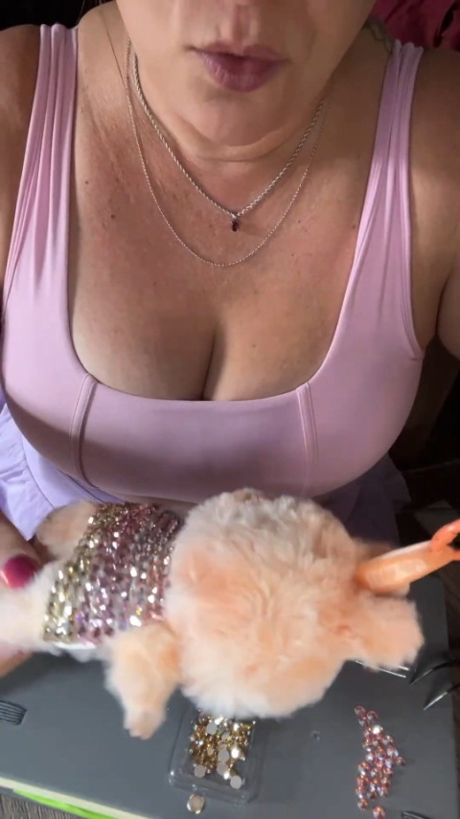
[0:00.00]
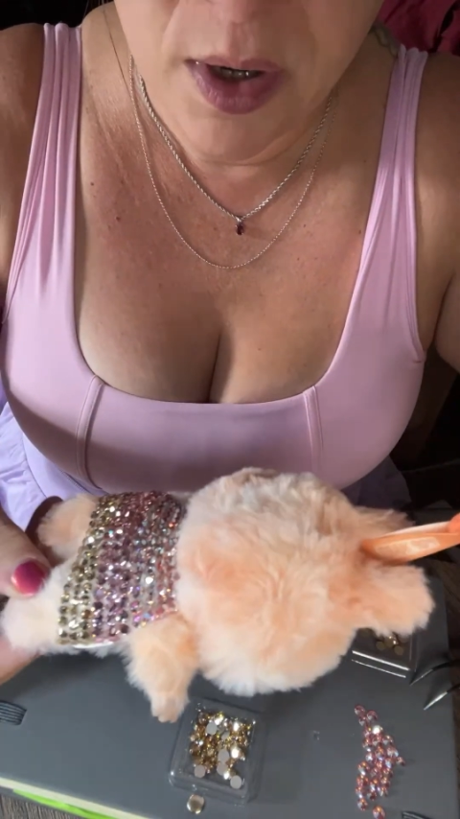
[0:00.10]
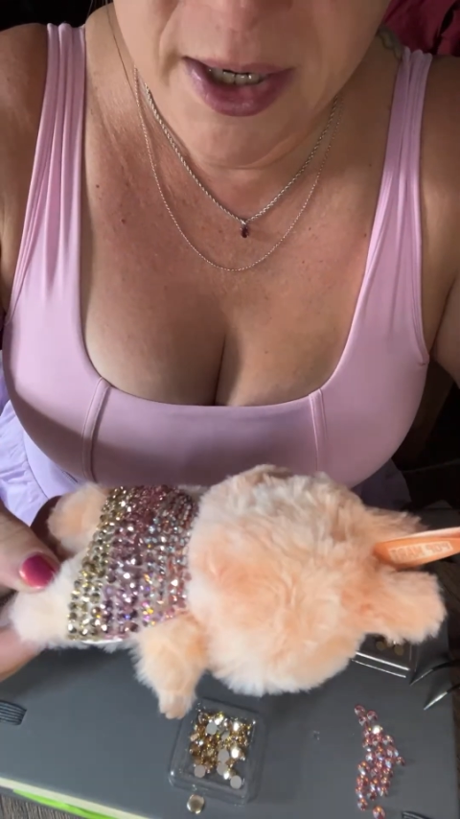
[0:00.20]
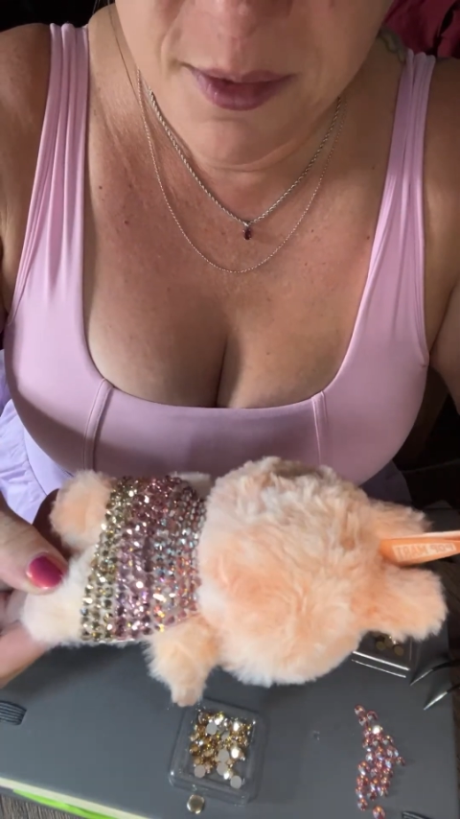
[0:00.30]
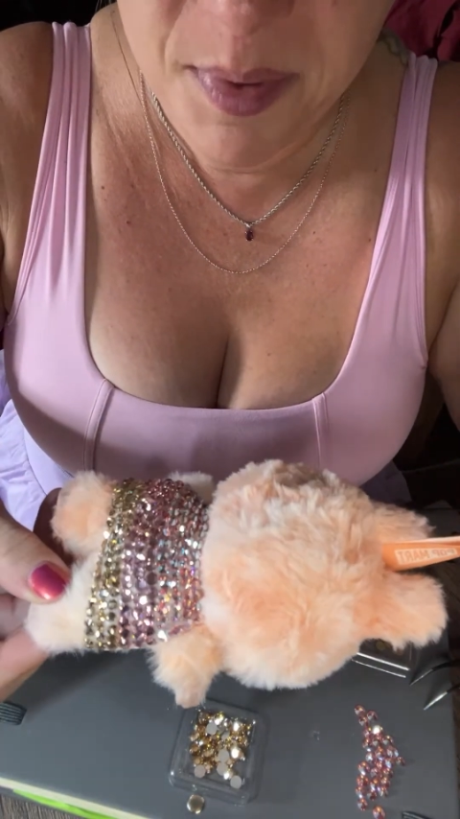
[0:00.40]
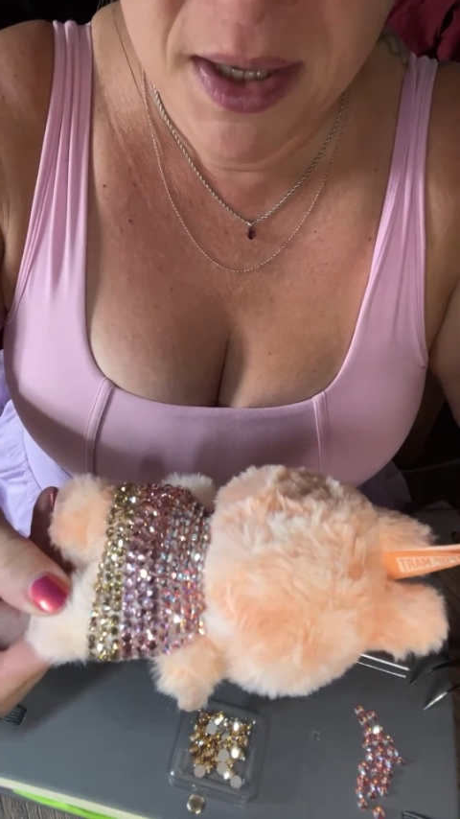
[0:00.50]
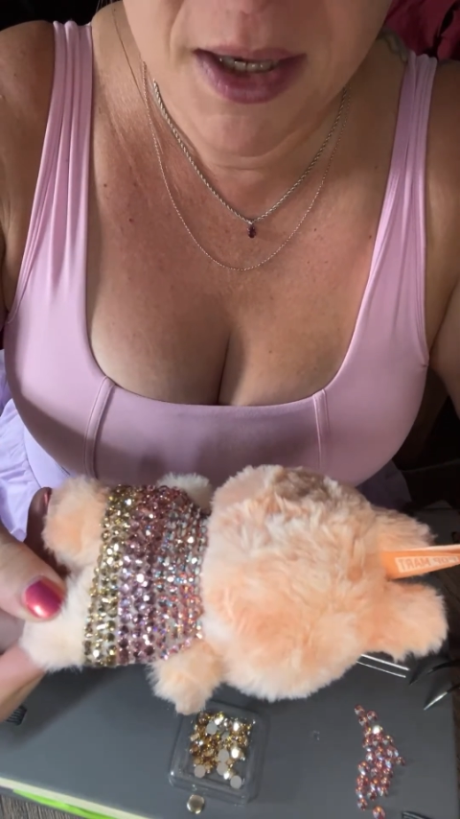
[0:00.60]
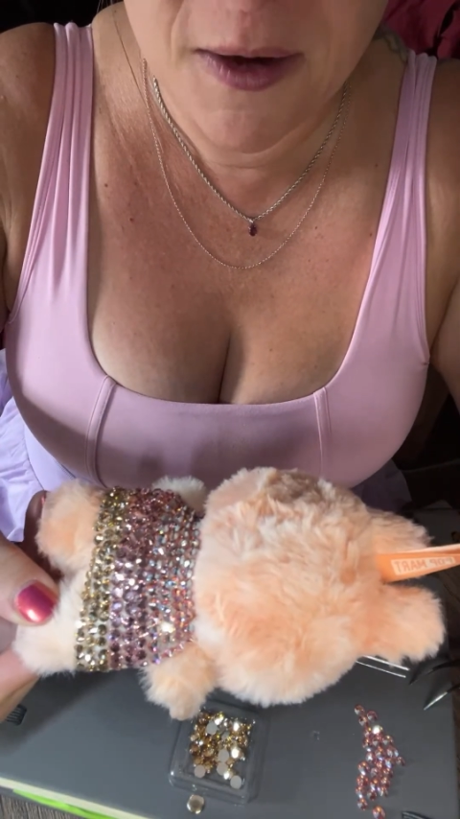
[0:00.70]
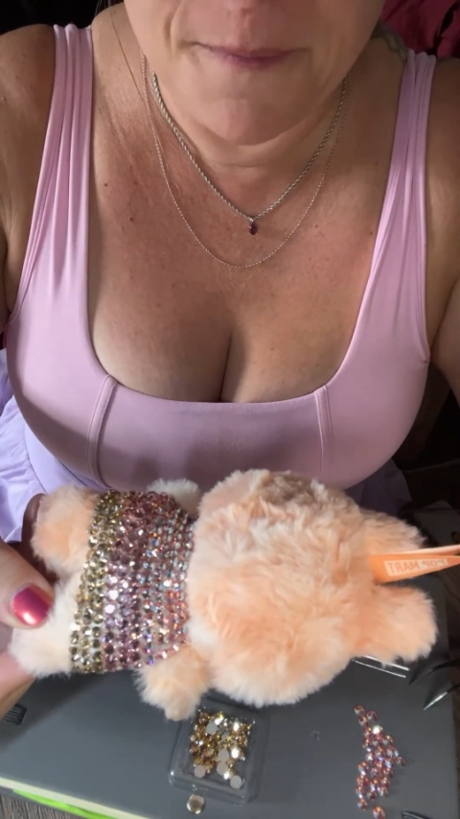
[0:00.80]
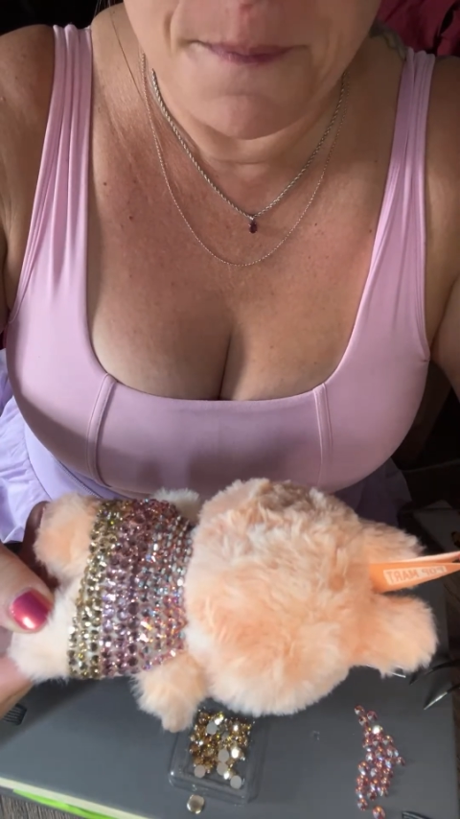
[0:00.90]
quite a
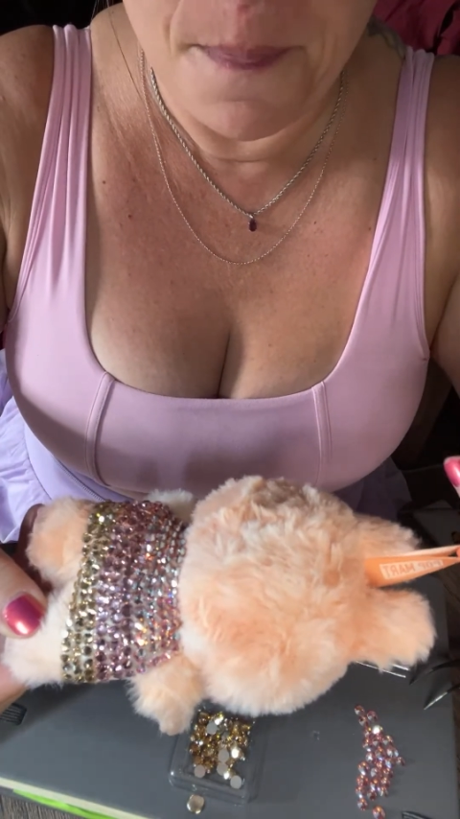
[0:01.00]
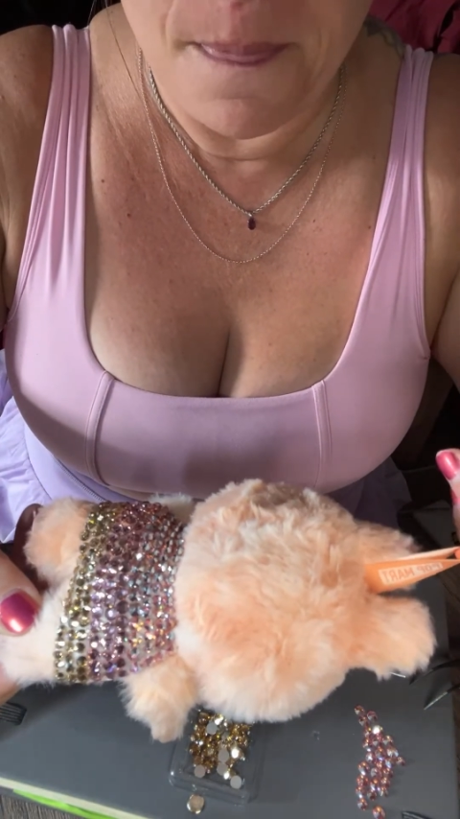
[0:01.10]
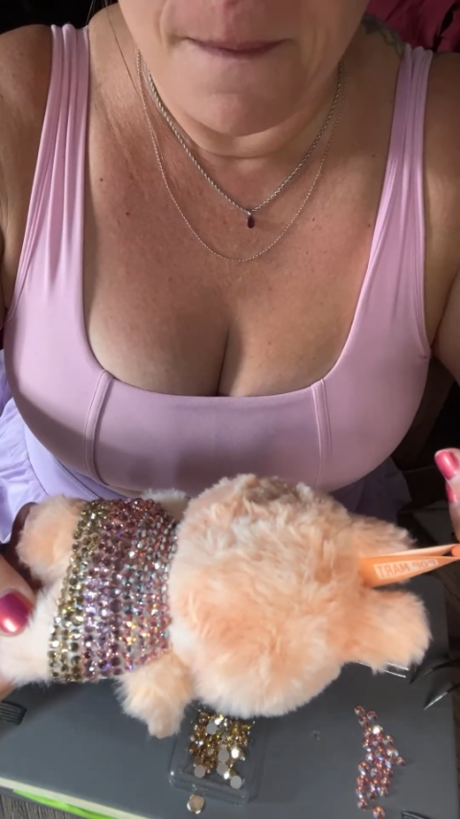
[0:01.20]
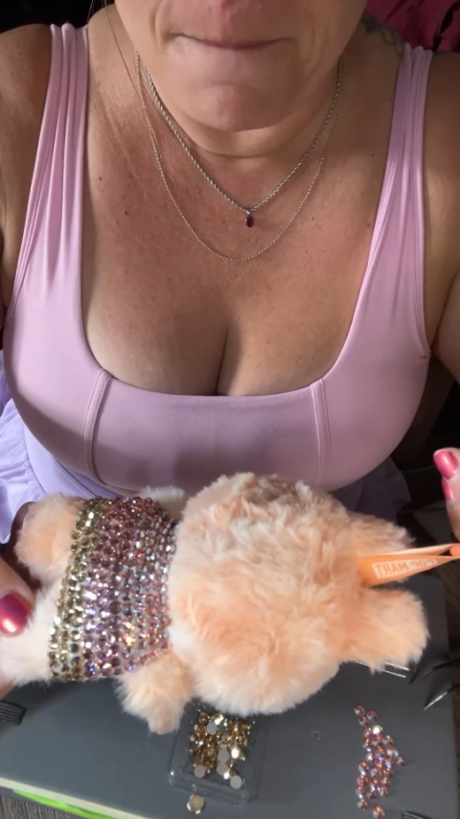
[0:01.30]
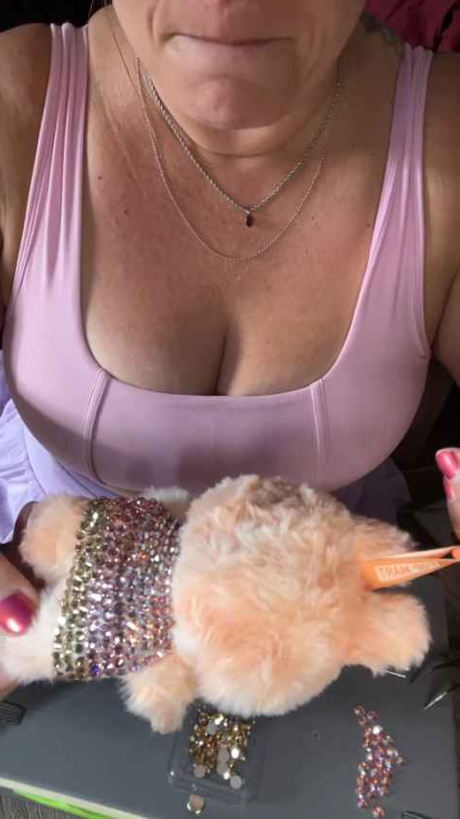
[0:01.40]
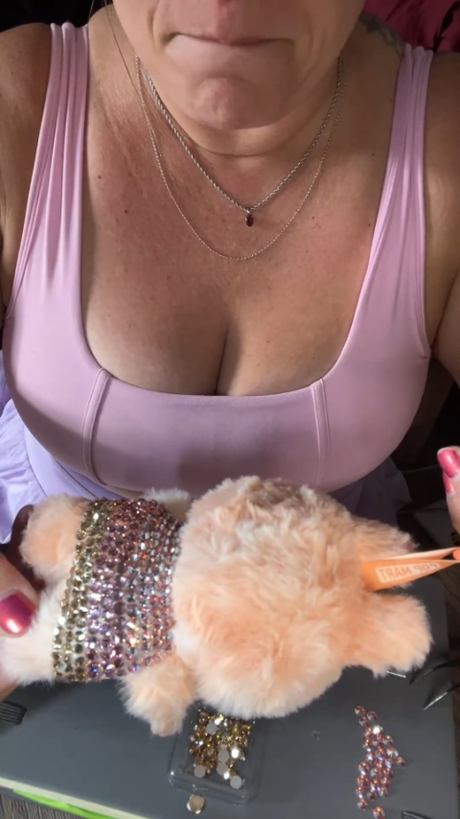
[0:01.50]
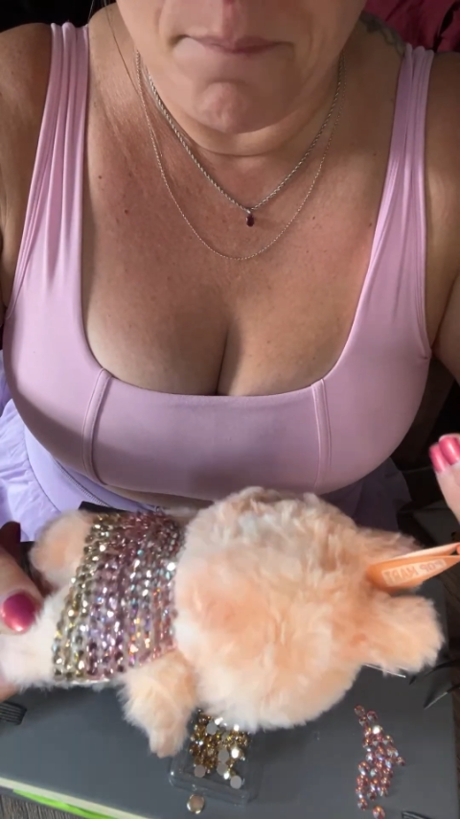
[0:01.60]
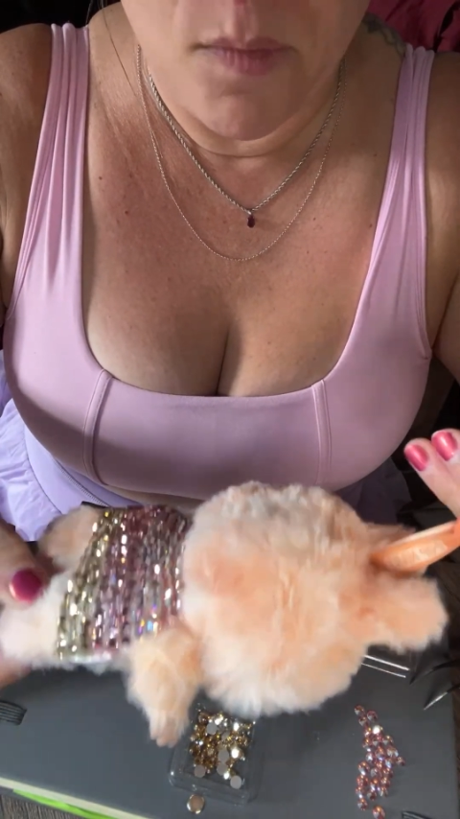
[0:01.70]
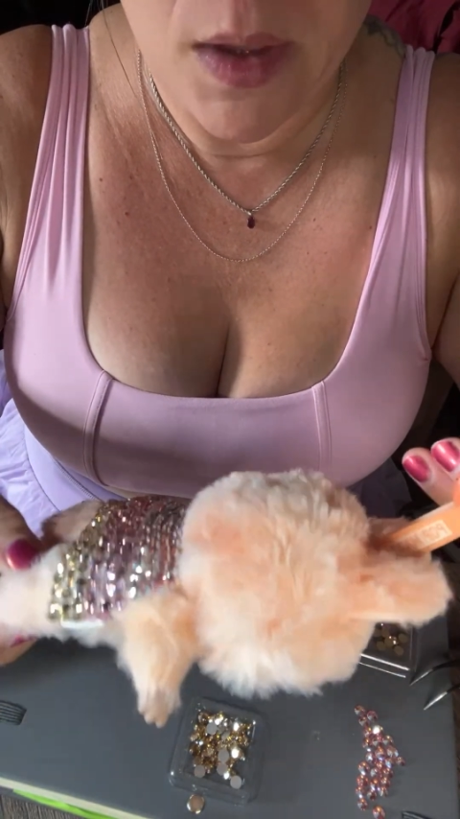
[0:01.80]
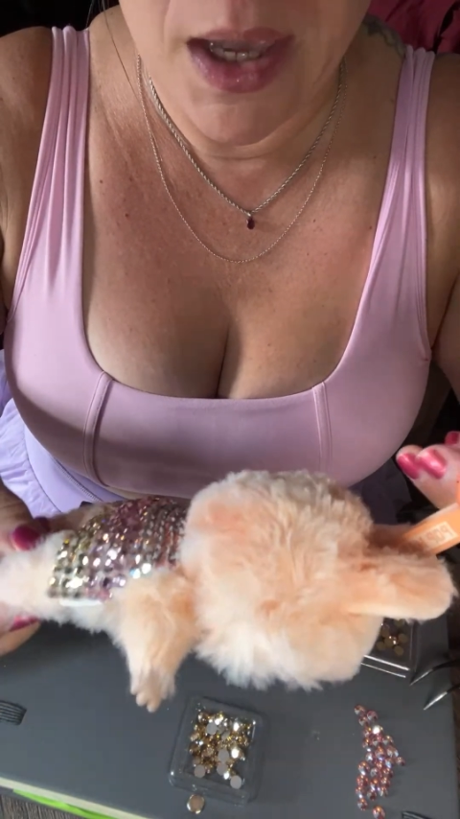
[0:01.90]
bit,
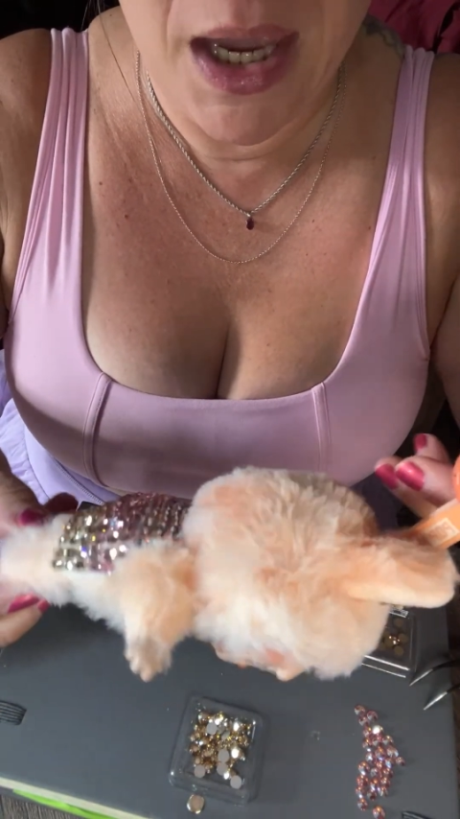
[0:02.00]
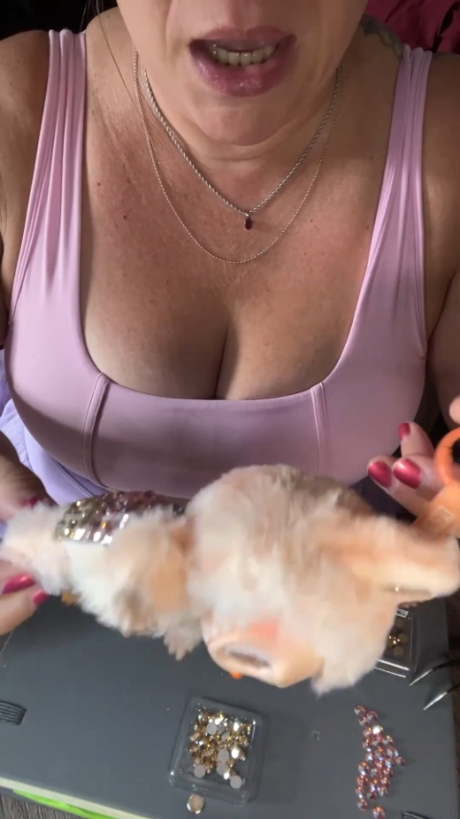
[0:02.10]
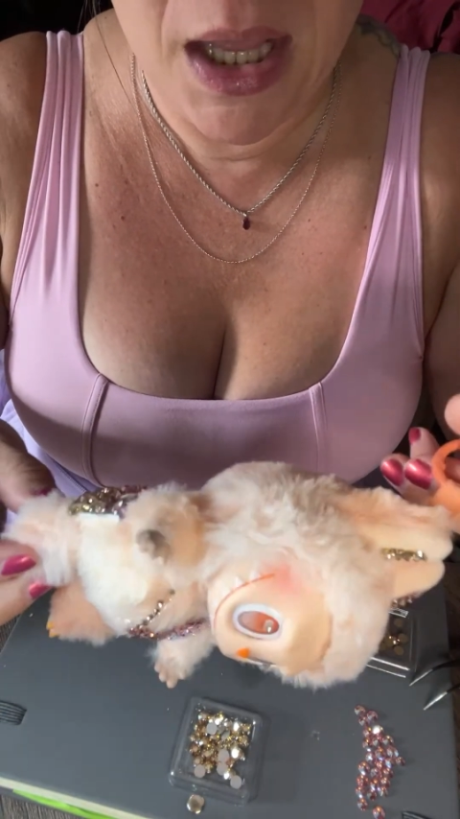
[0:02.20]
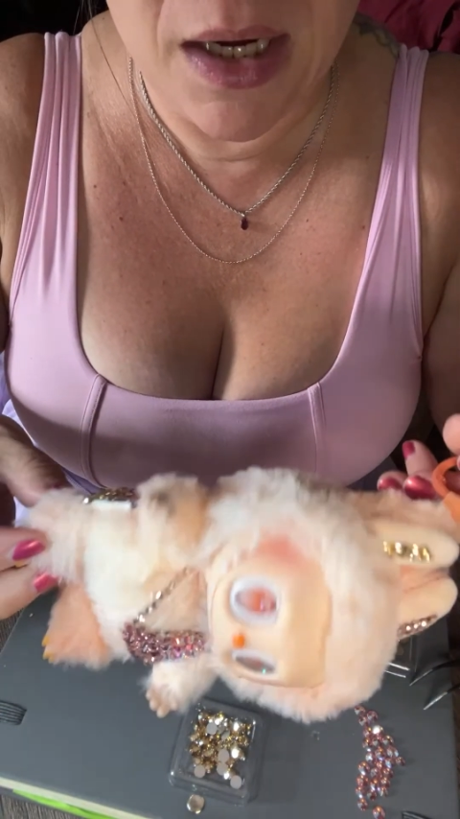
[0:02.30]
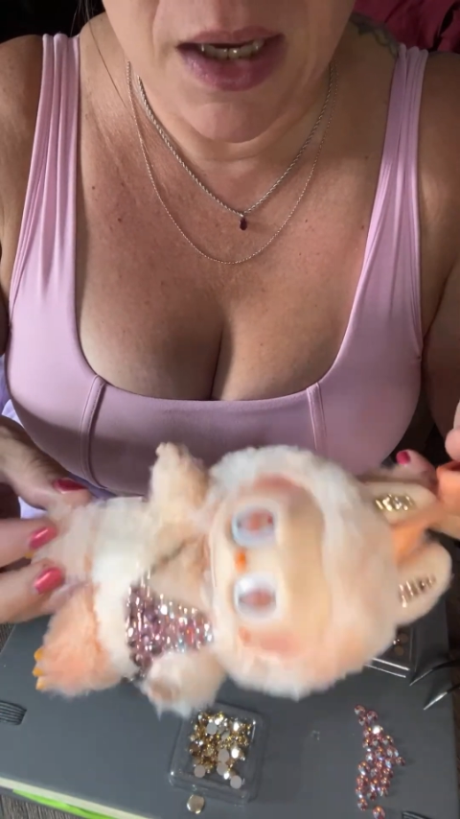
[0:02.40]
and